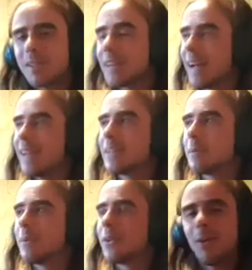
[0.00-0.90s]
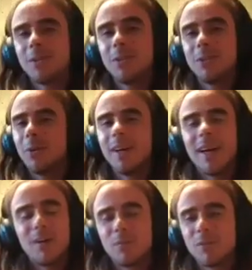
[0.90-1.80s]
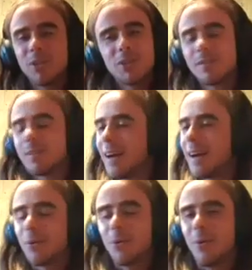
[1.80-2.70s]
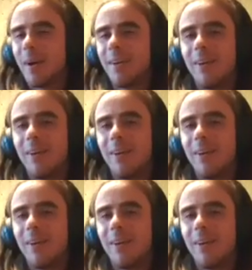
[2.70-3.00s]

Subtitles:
say, some of the guys who do it are just hardcore.